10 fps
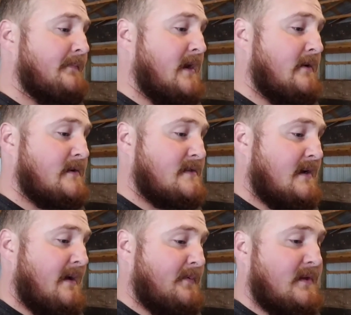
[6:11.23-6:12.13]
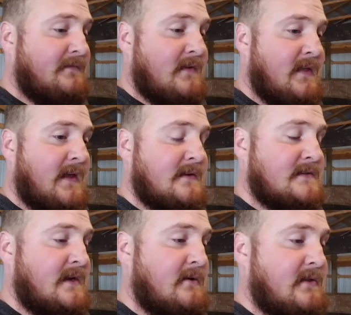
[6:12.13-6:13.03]
There's a couple different
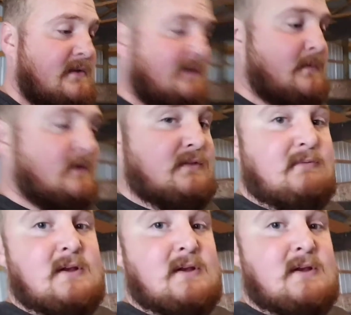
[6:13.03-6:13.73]
things. They're both